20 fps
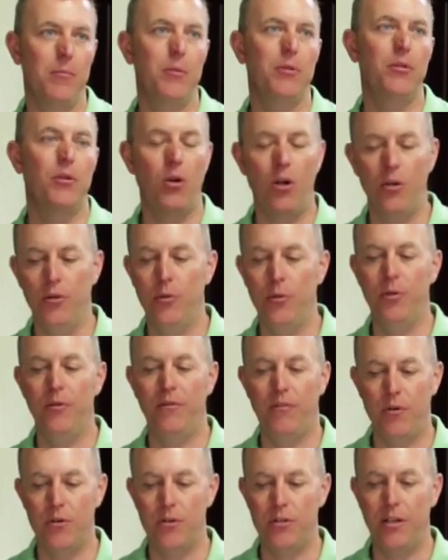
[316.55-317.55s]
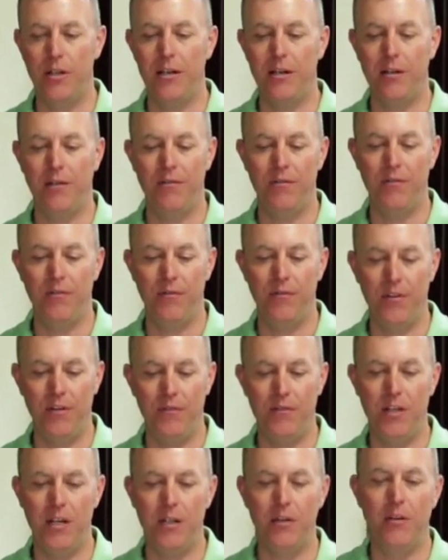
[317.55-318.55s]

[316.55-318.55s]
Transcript: But they're all due on the 1st, late on the 15th.